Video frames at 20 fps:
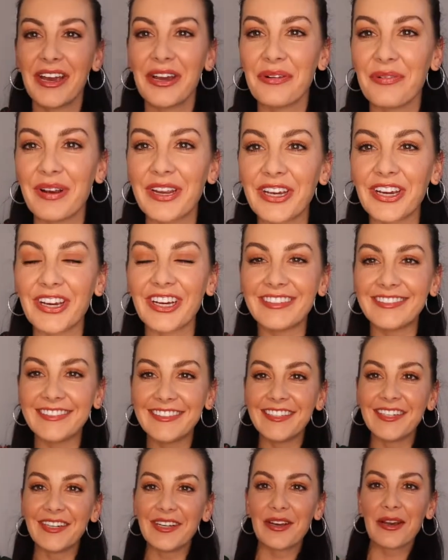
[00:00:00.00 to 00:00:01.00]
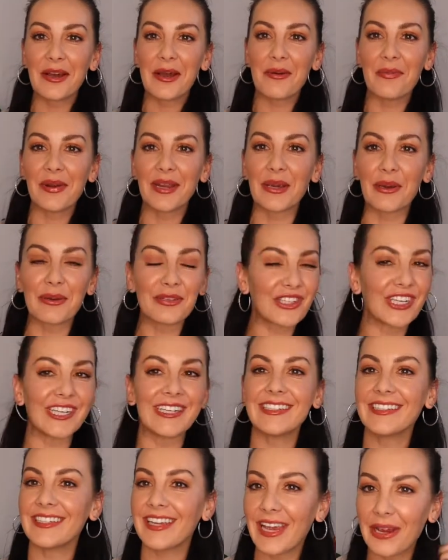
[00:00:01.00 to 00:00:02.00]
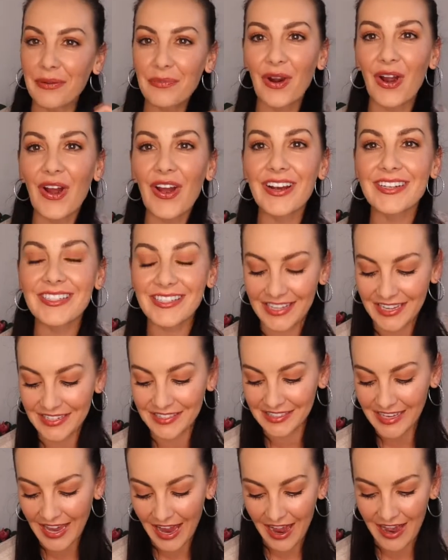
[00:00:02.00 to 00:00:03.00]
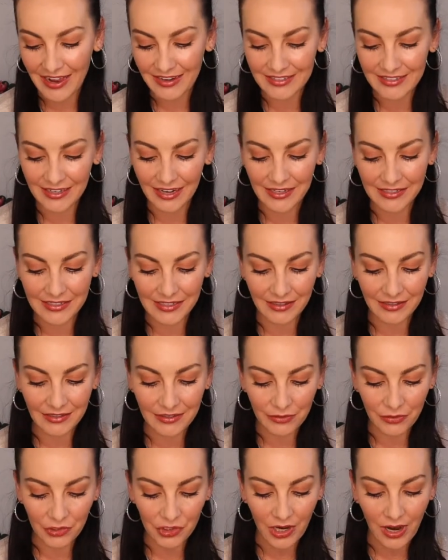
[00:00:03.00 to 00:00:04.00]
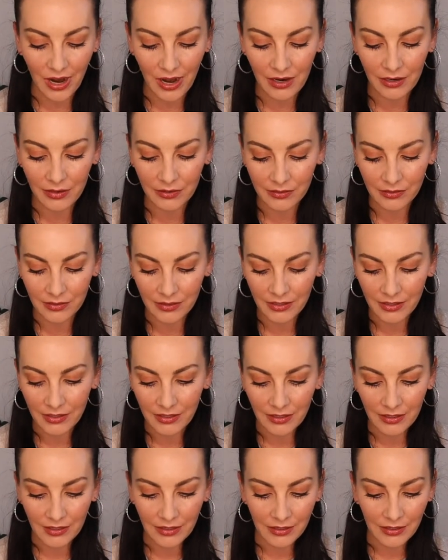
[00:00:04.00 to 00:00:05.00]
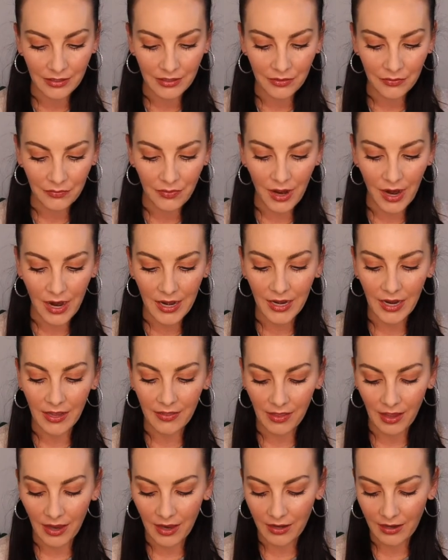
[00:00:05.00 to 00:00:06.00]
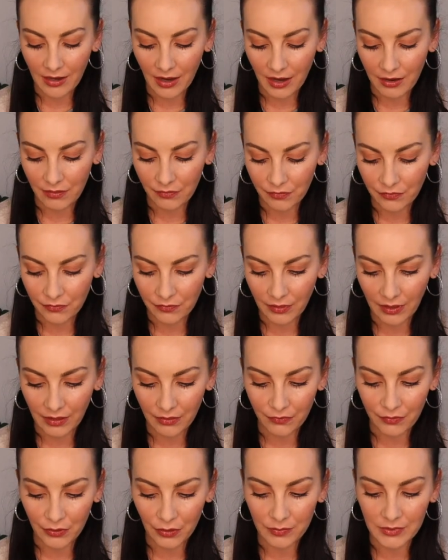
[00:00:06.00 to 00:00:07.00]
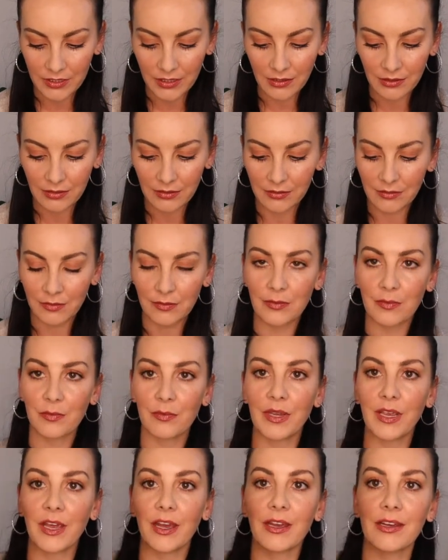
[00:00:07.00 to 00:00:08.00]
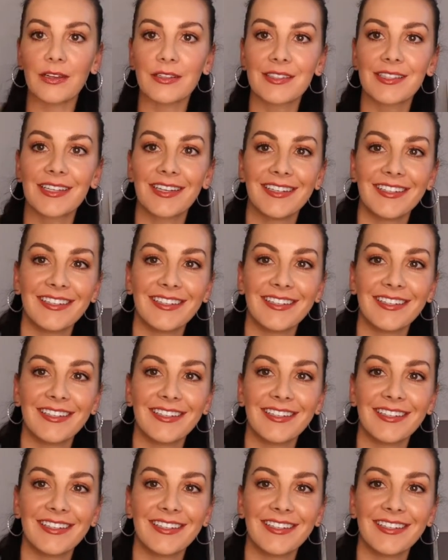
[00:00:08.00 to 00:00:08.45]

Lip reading: We good, we Gucci, it works, there's sound. I did a little trial run and then I've like filmed it because